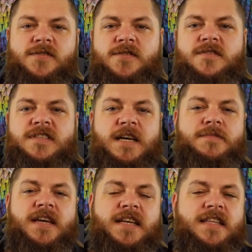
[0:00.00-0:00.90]
or tell
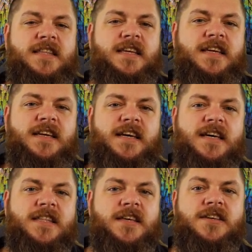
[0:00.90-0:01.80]
me anything
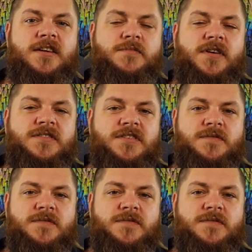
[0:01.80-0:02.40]
that you might